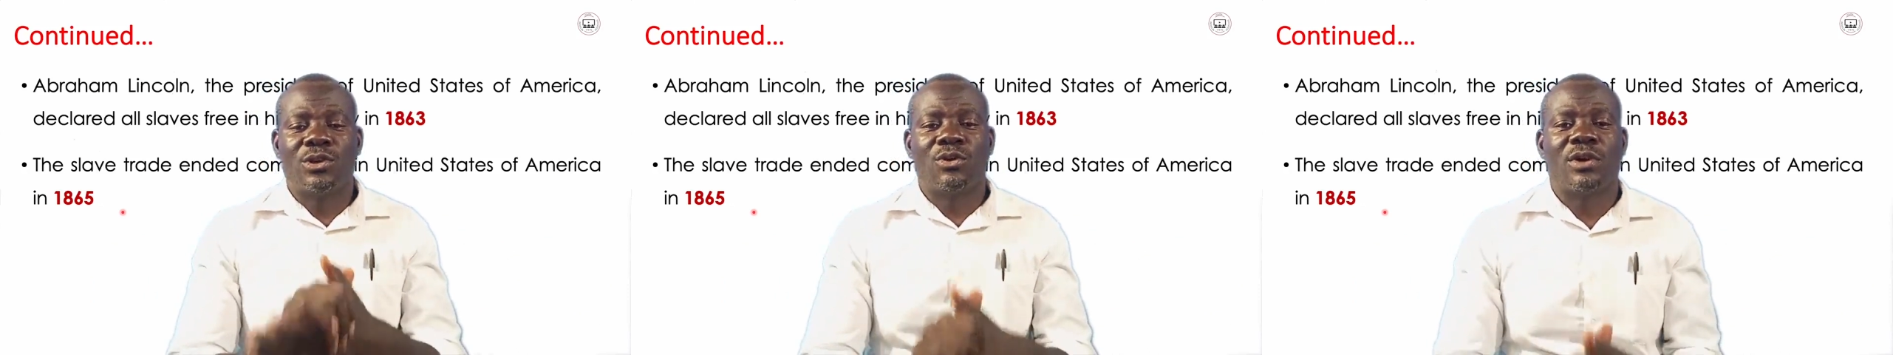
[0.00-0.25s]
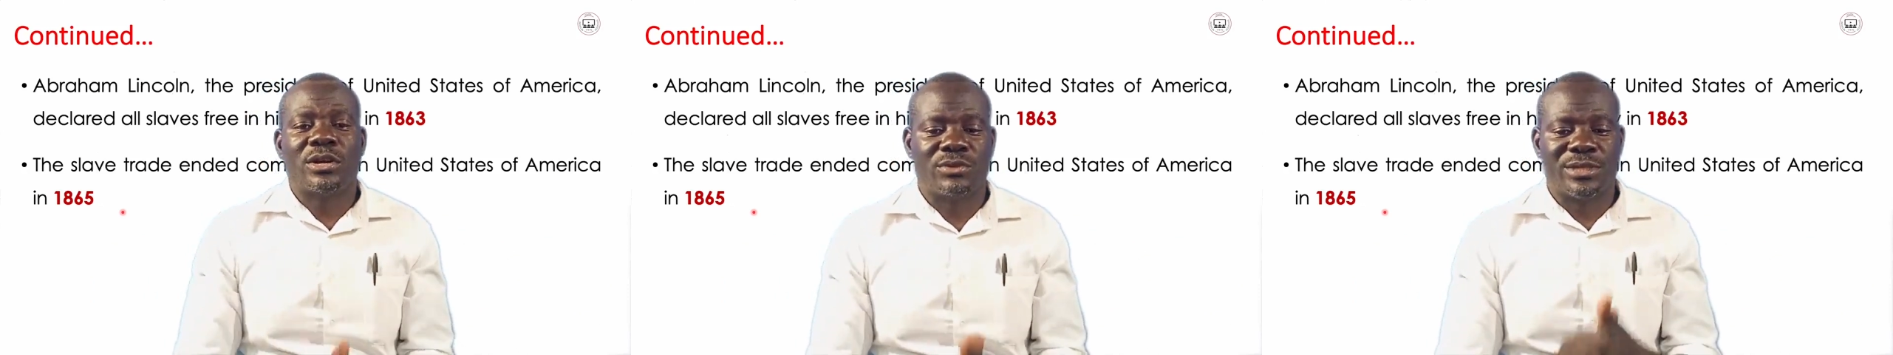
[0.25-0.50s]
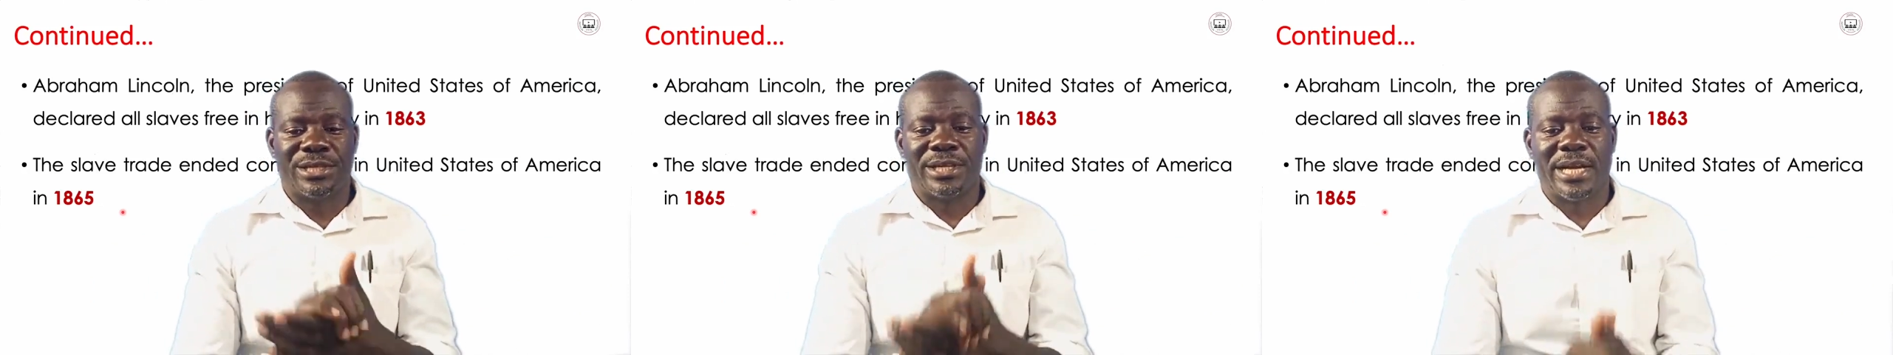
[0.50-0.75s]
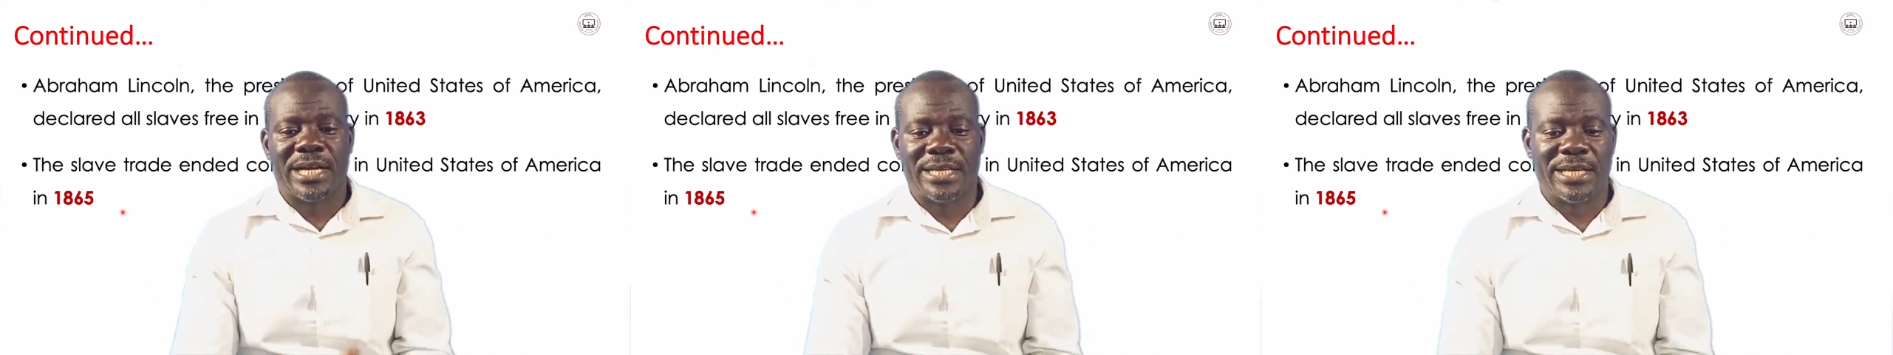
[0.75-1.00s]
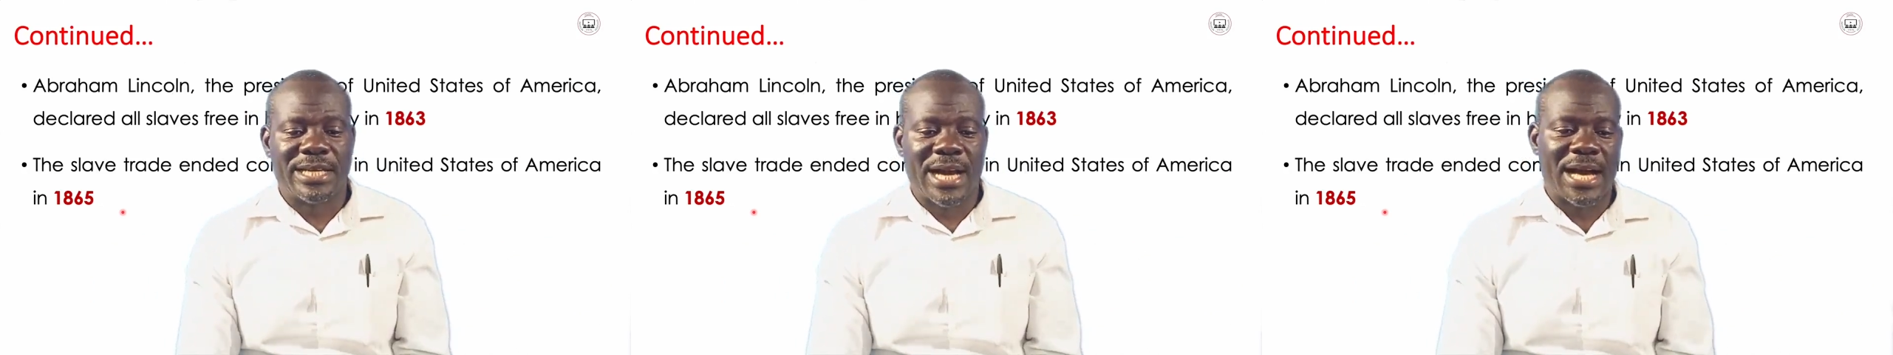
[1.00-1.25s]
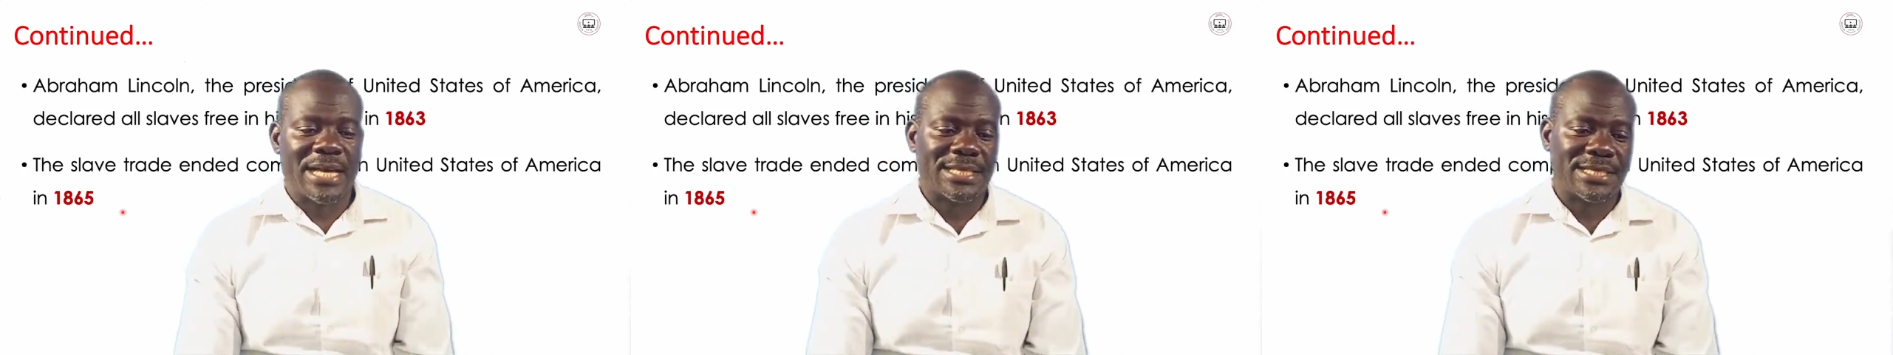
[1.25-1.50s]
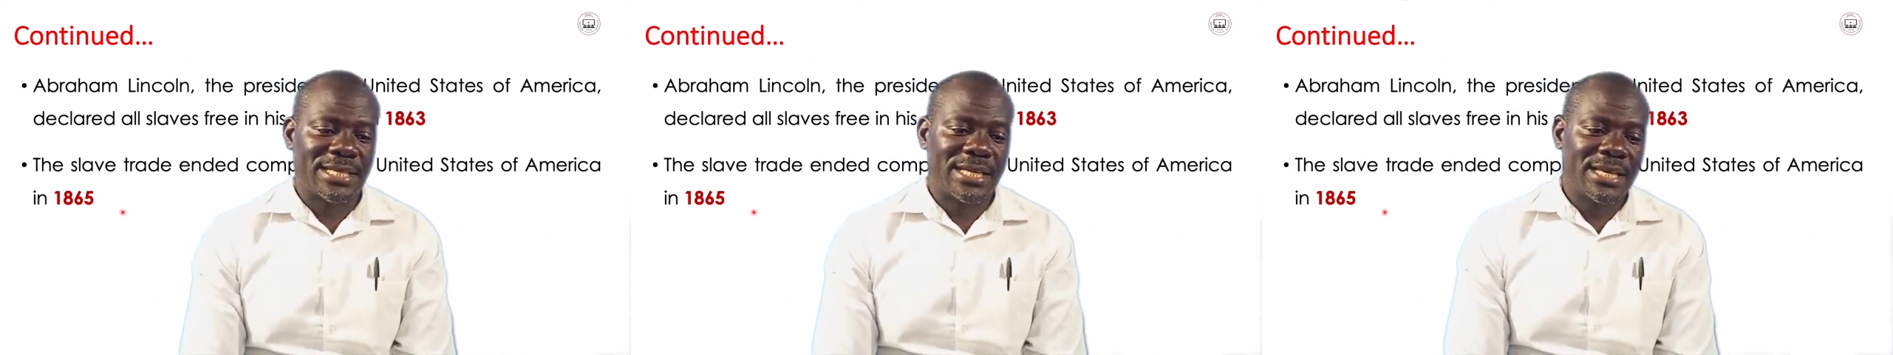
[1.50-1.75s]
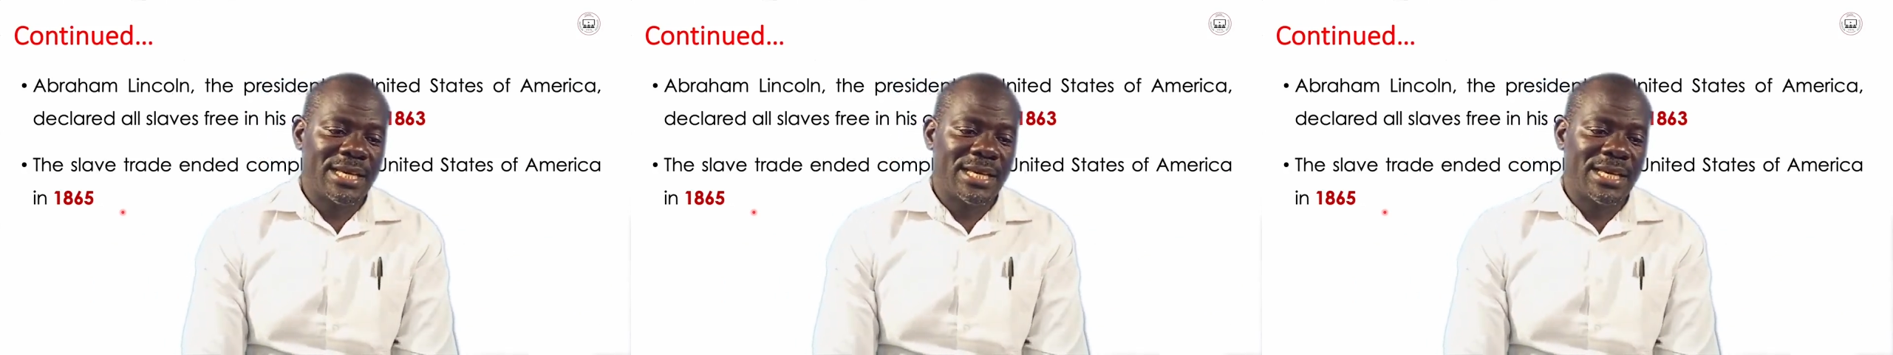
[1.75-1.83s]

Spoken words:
No one was regarded as a